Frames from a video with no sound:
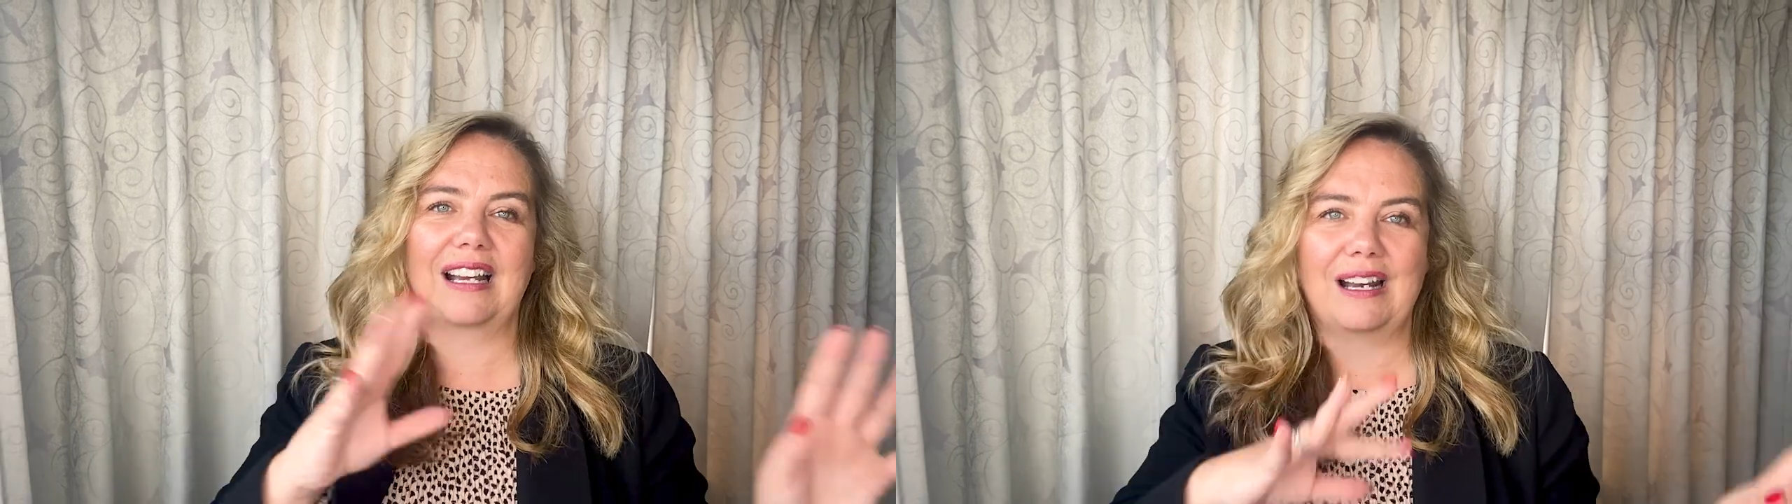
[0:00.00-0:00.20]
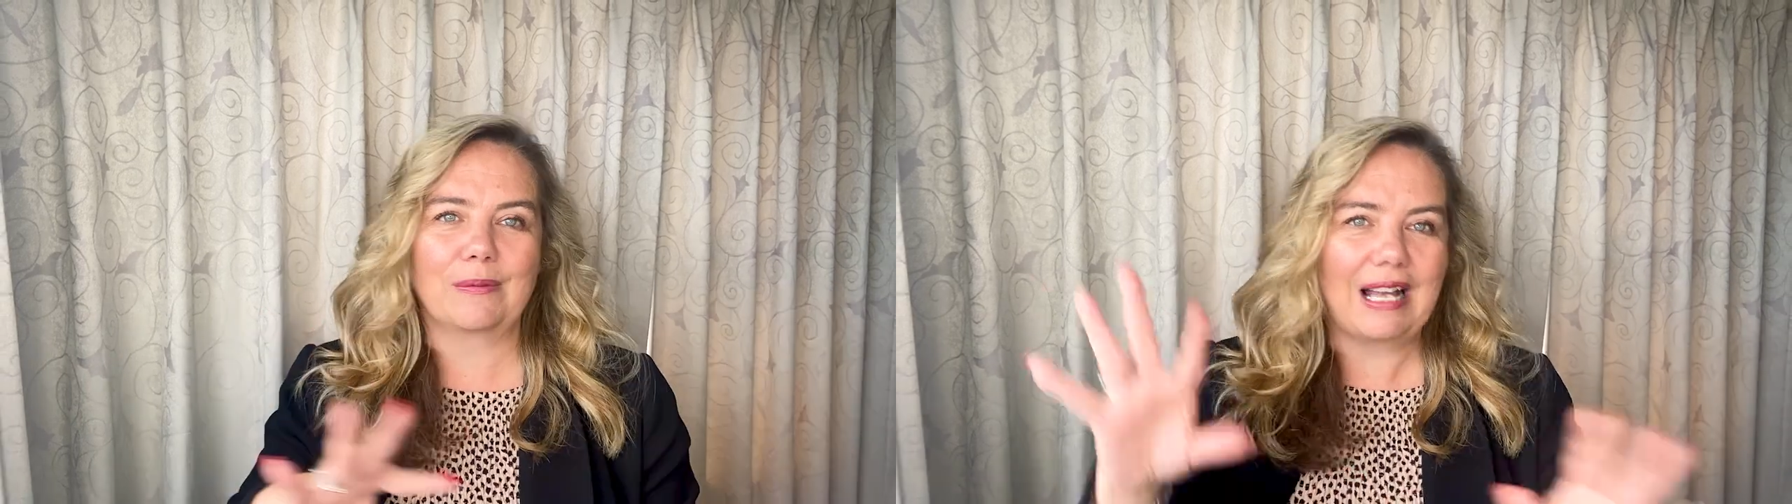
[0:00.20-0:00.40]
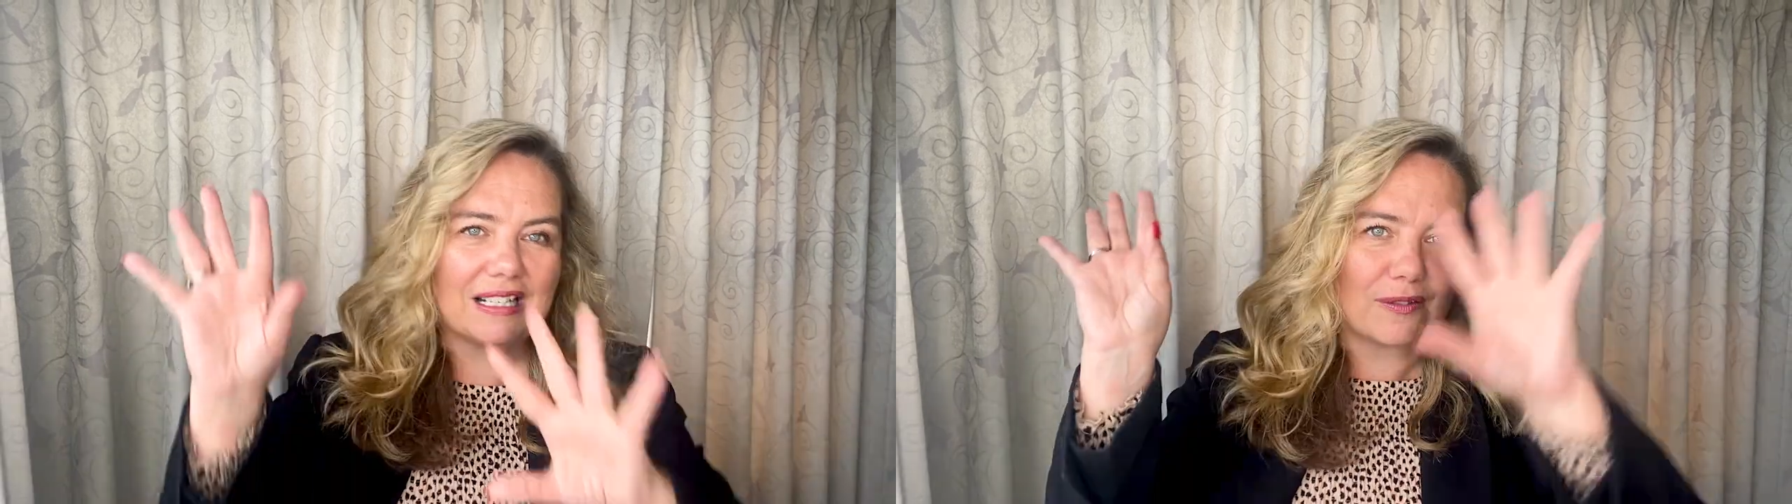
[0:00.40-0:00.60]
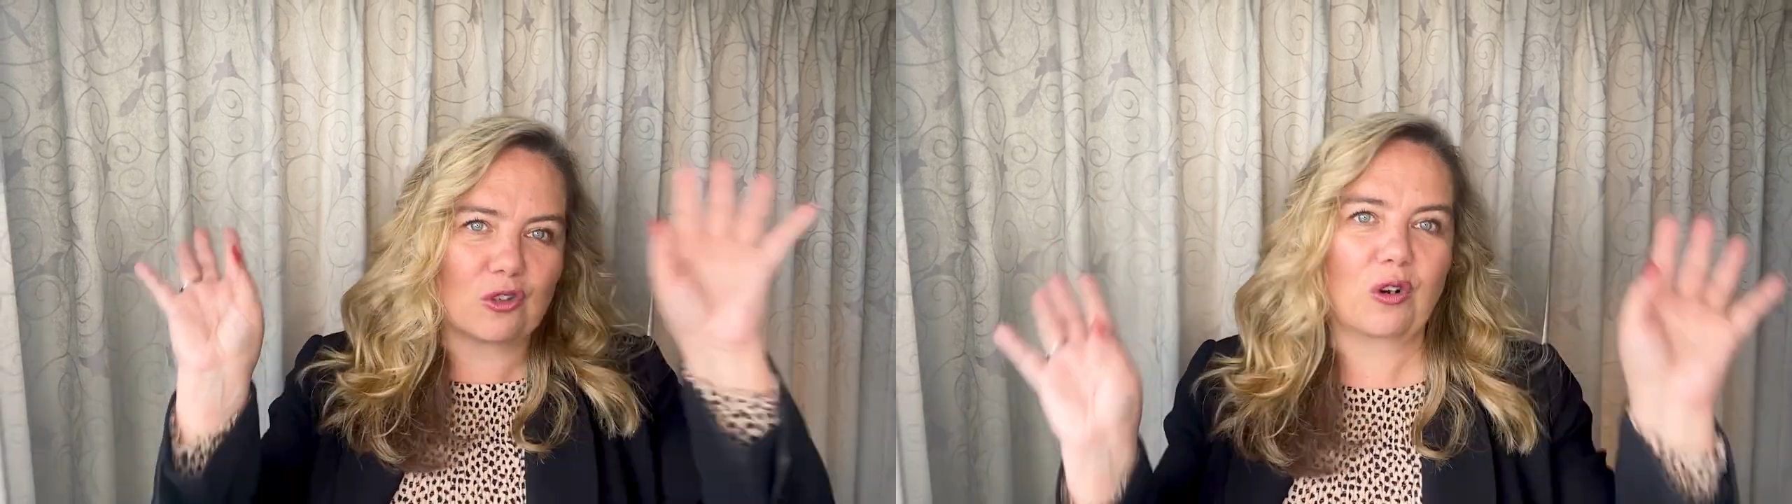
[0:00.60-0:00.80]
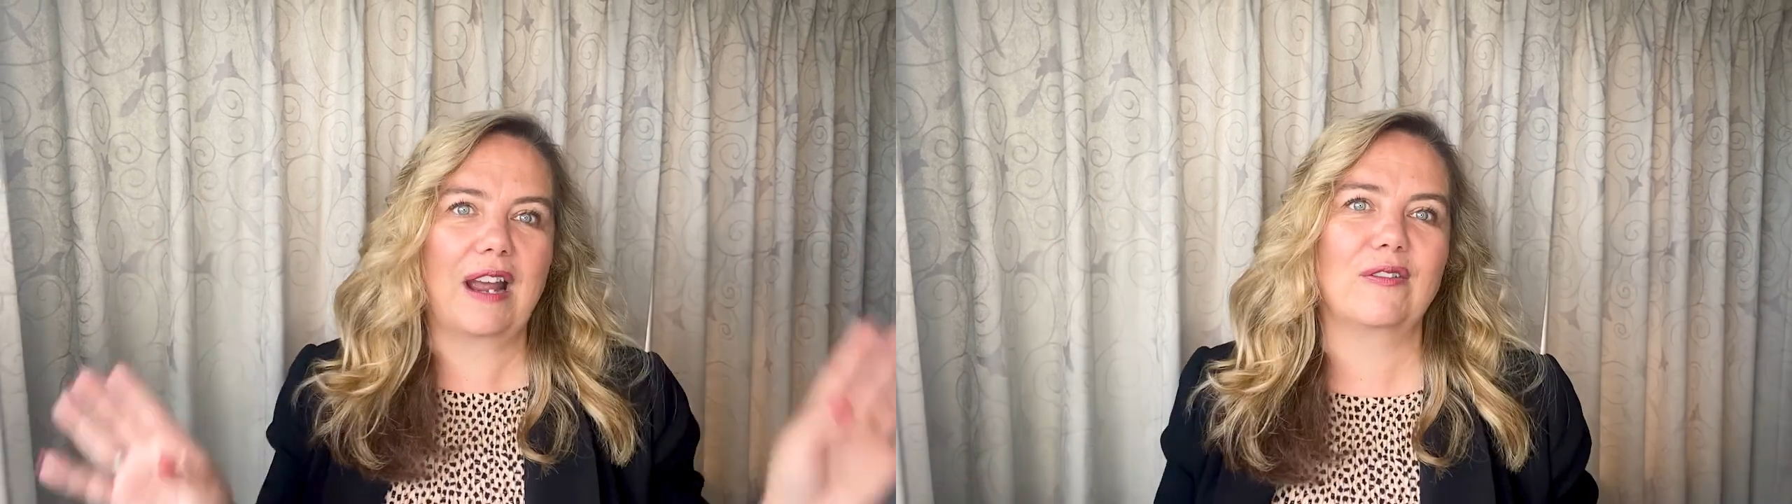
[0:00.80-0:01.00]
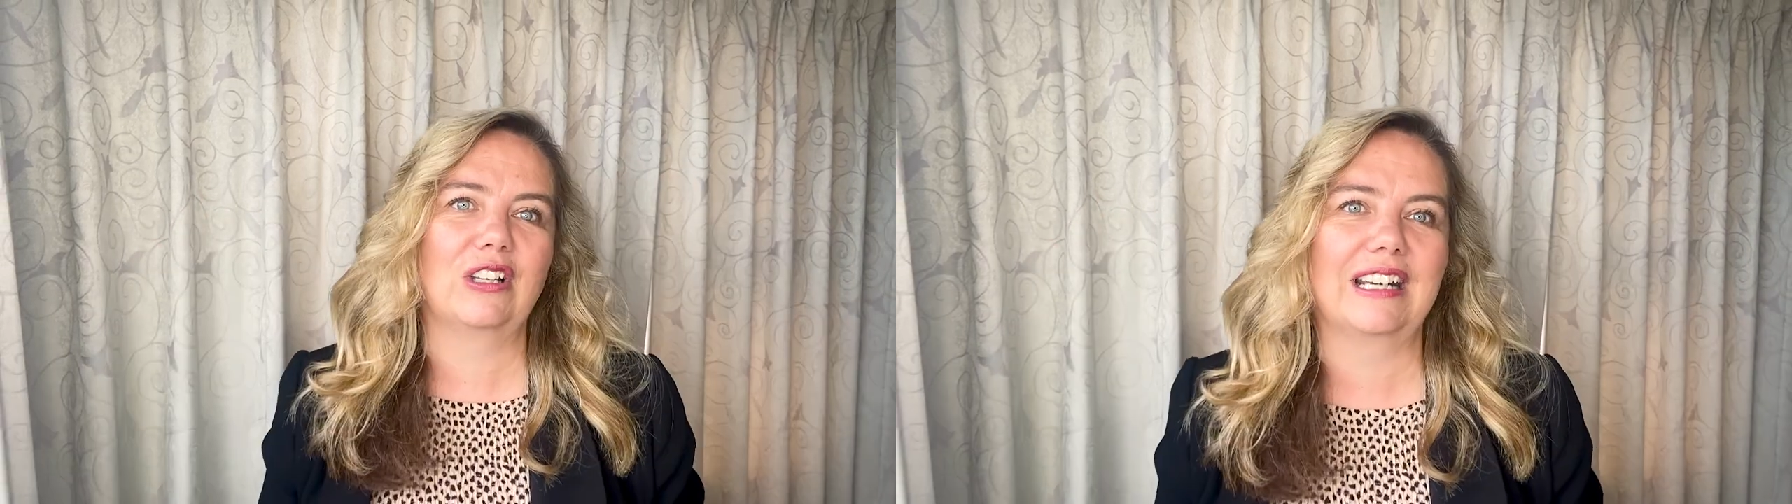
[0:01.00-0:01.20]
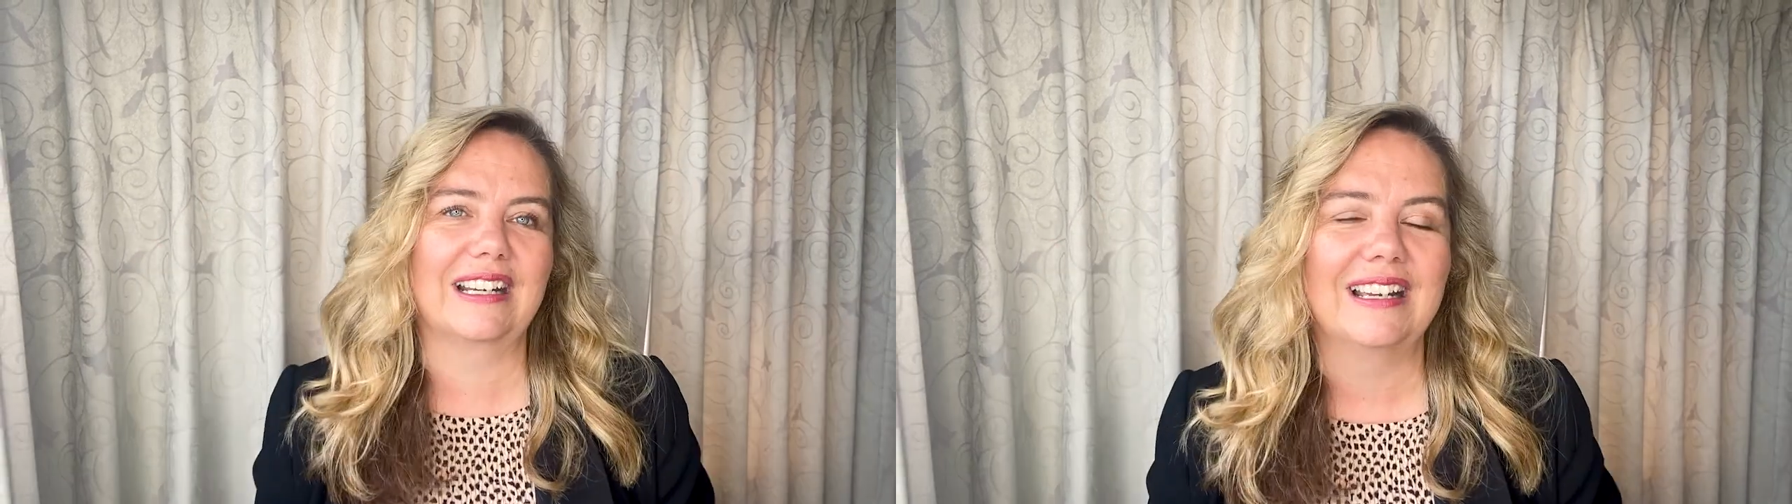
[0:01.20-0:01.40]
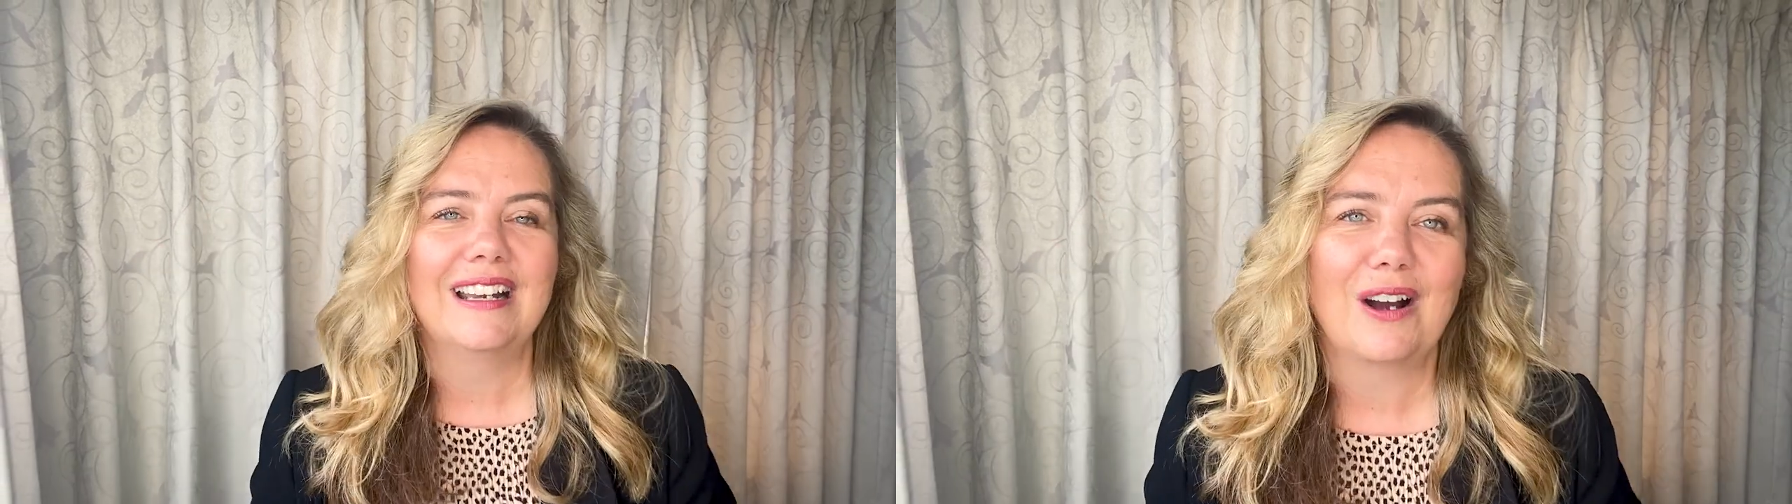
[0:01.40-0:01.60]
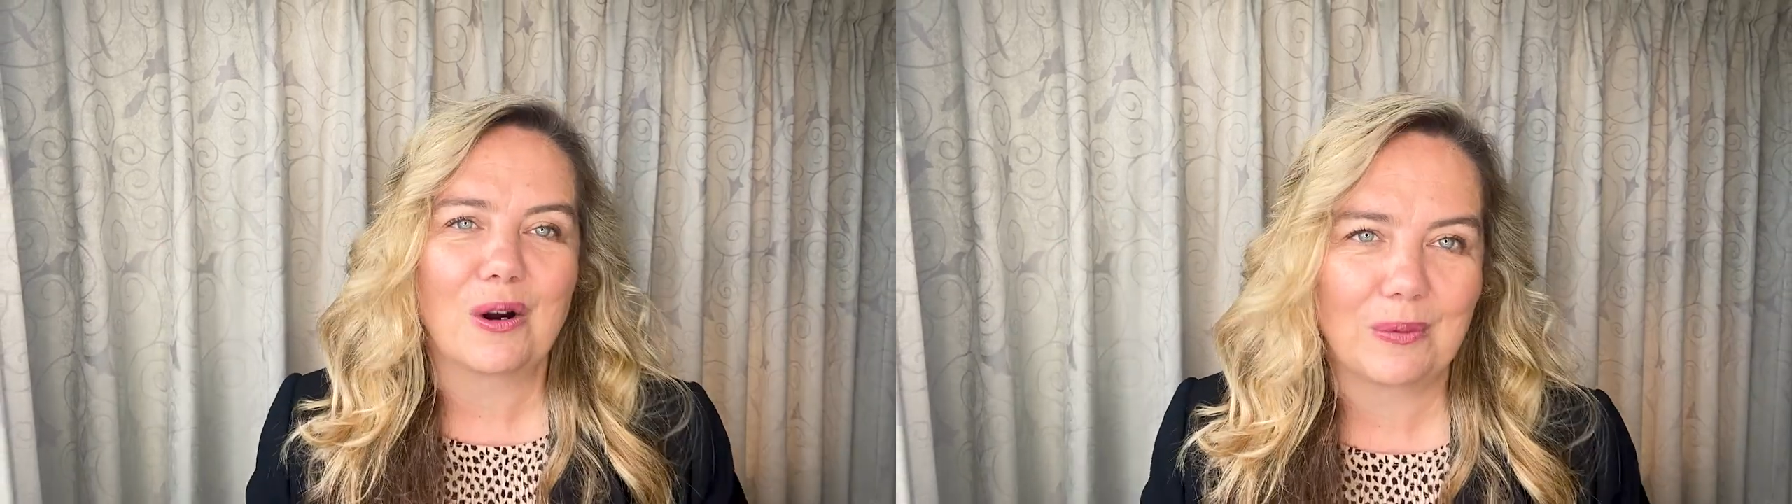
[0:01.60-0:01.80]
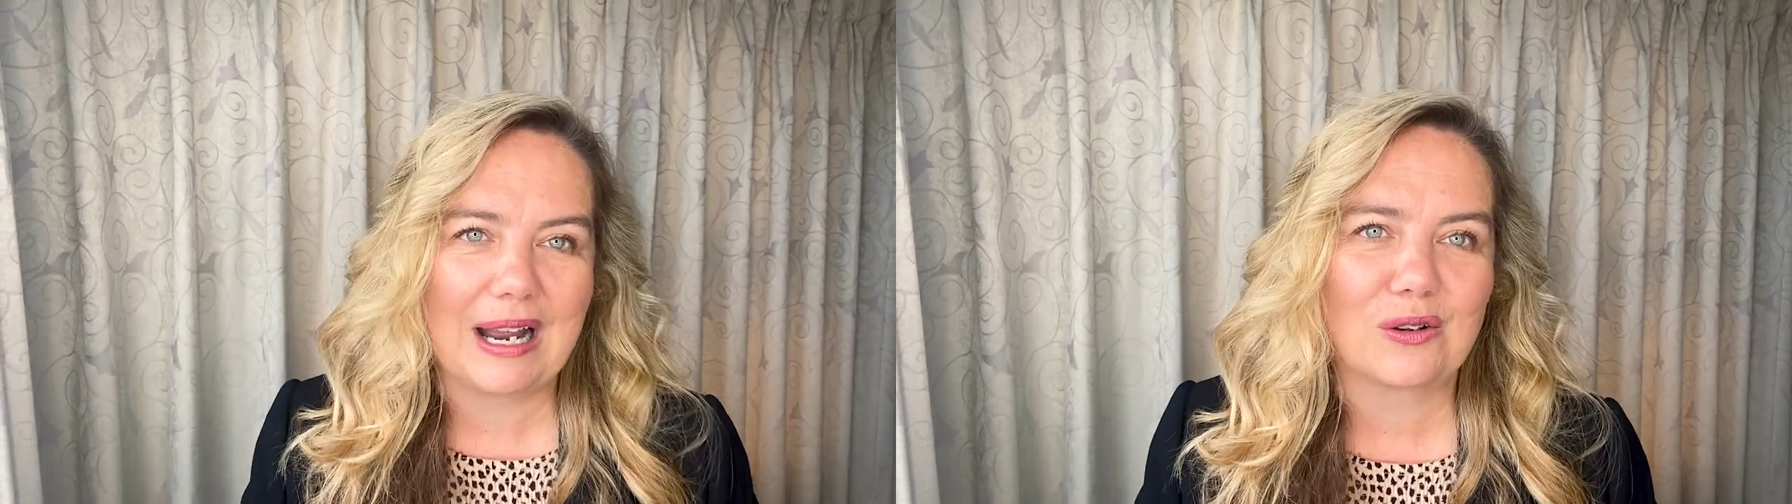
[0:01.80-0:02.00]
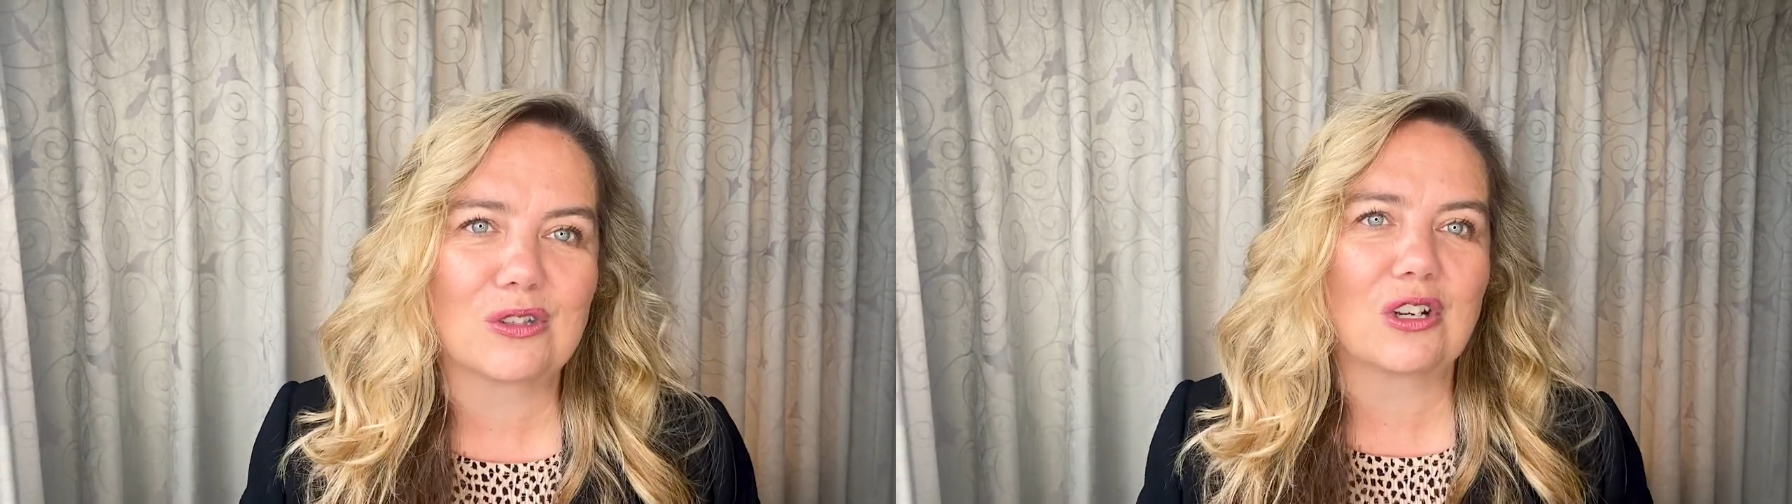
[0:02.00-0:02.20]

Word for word: um, lots of traveling around.